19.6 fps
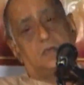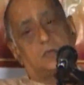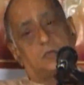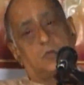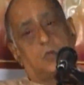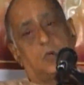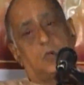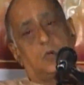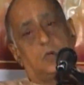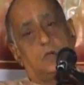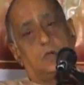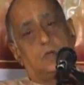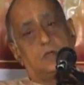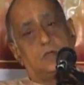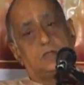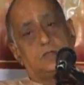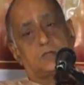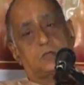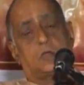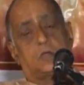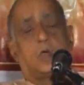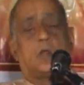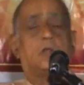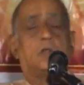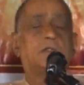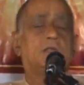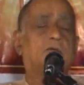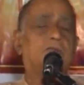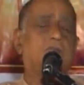So it's
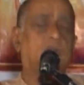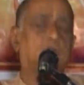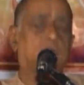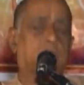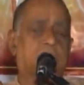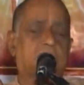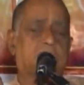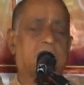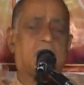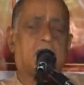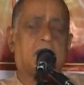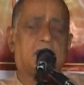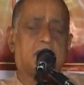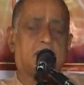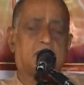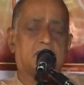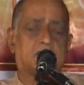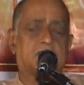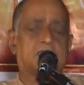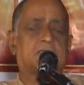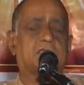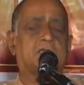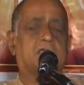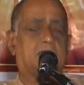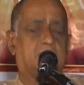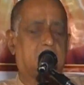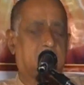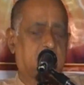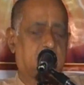called the vyuthana
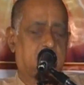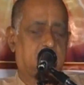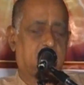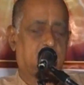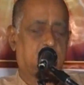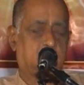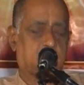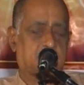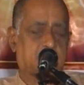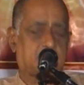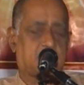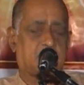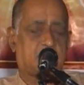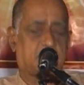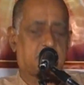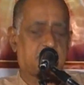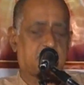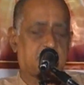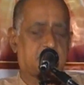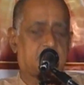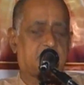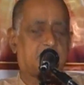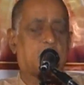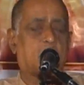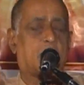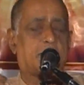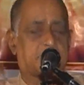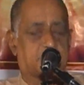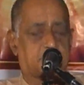avastha. Vyuthana means have
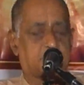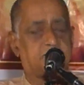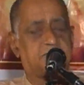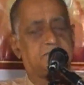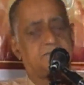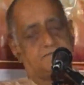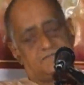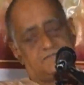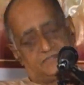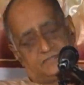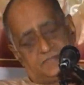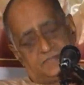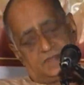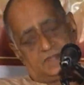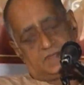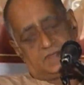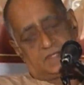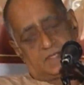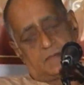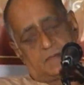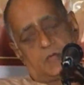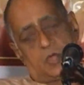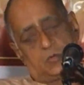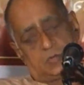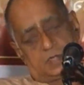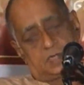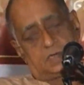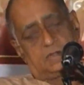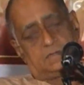got up, come
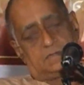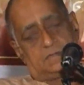out.